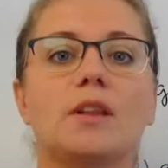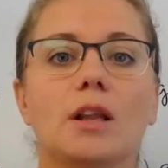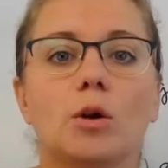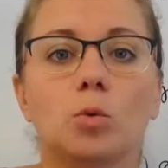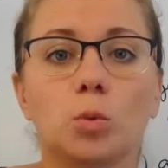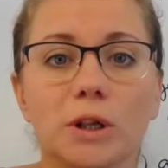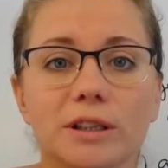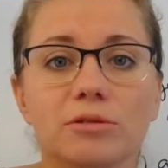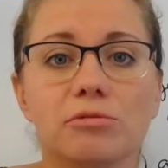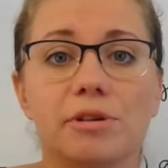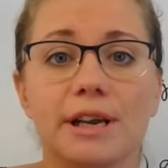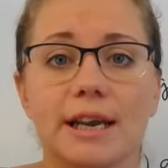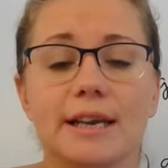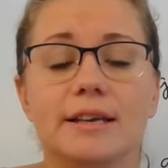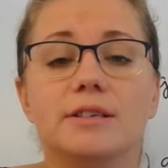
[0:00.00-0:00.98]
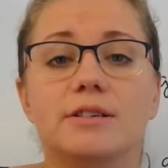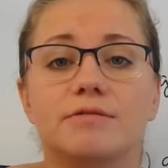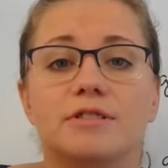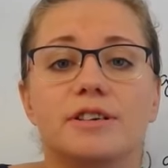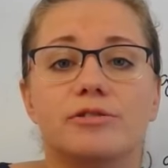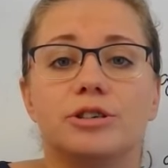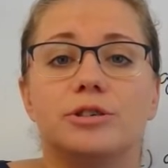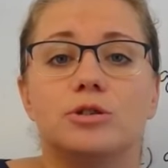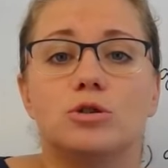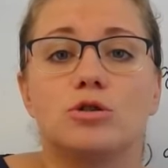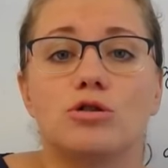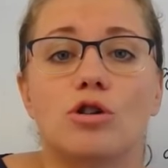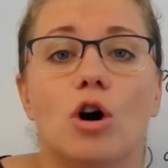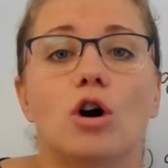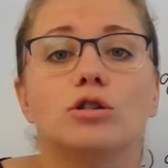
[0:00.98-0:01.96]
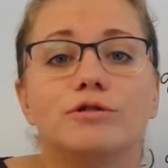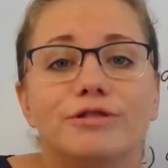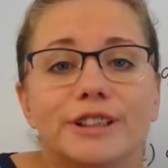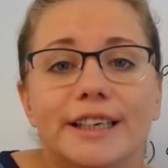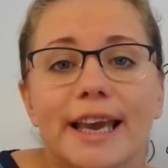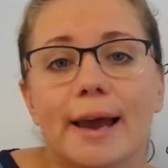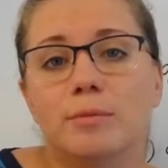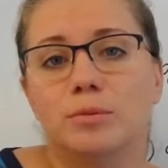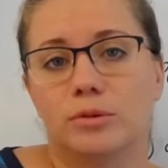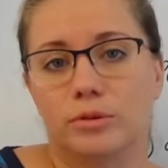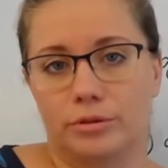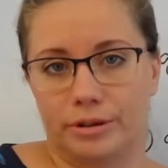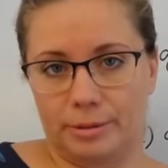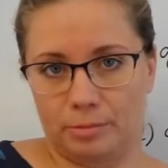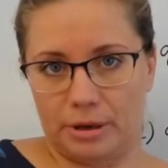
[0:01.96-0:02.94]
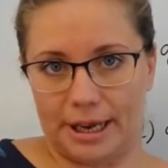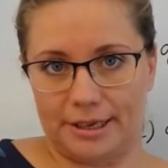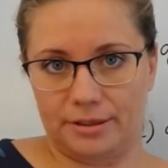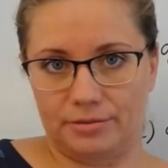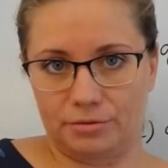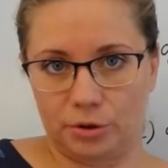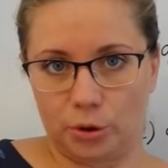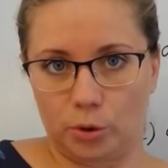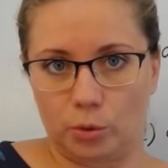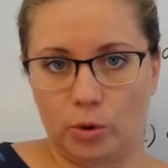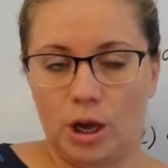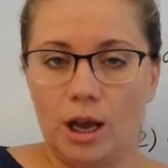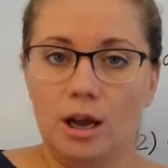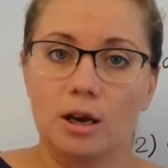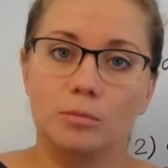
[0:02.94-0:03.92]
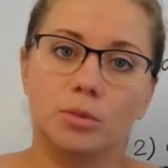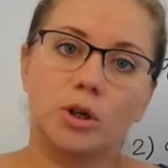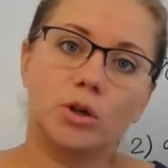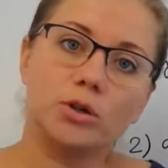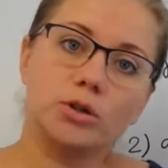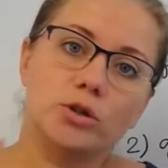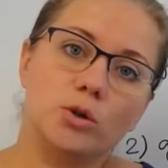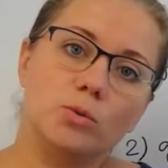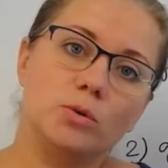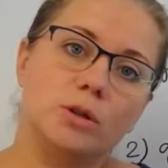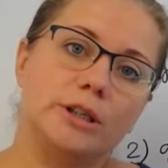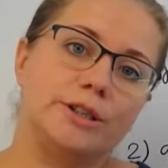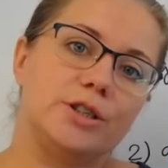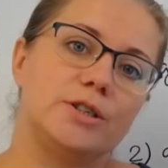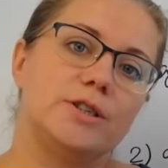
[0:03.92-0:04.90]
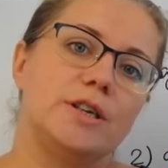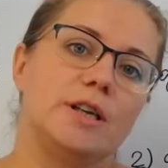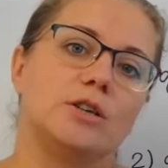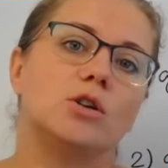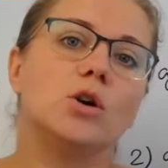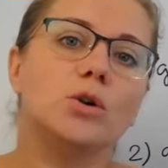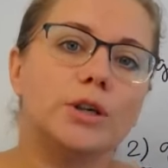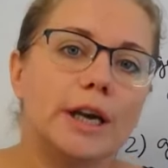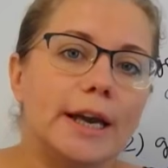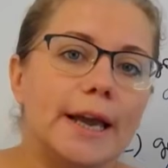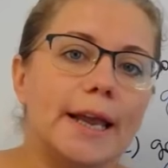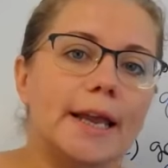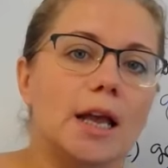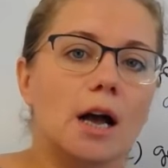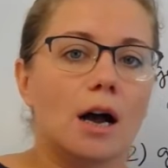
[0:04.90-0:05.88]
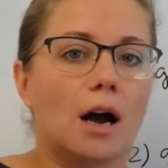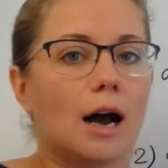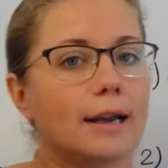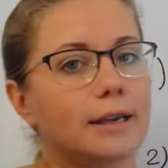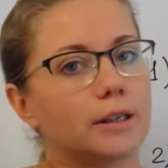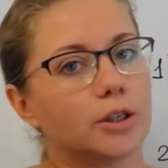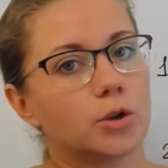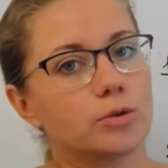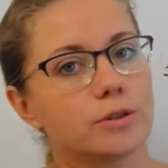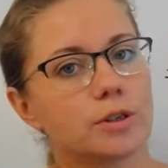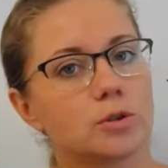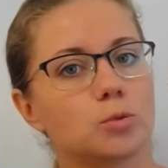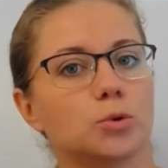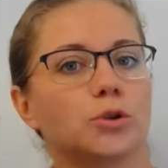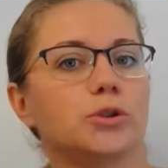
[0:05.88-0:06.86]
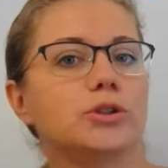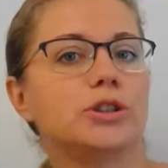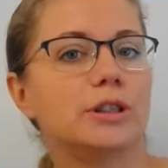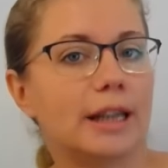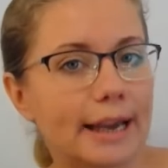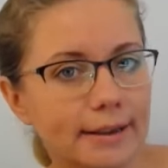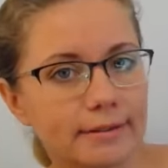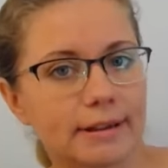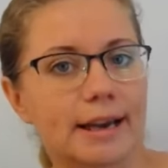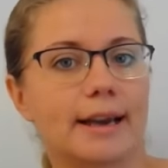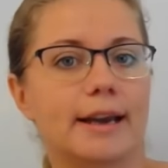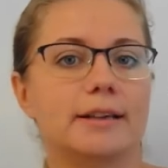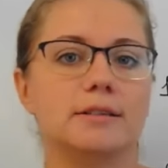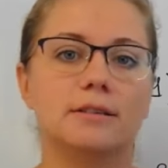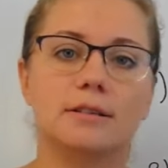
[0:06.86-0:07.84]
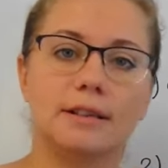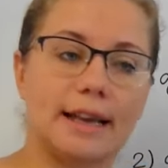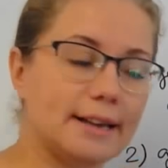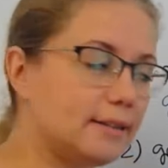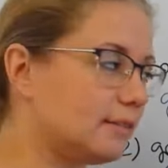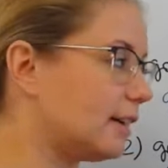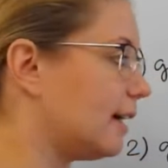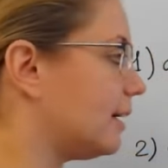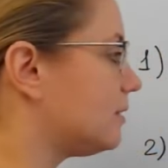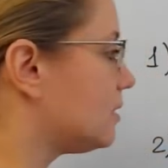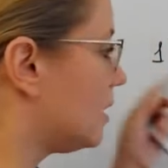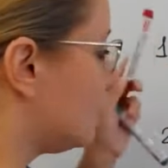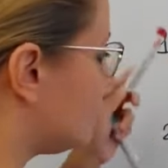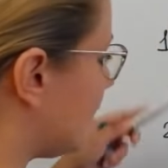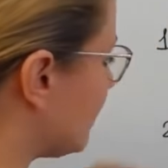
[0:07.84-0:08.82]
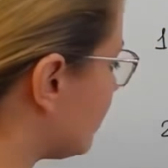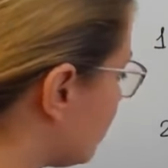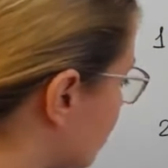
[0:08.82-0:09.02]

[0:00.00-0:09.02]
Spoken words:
will create a very strong vocabulary base for you, because you will understand, okay, I can use this word like that, like that, like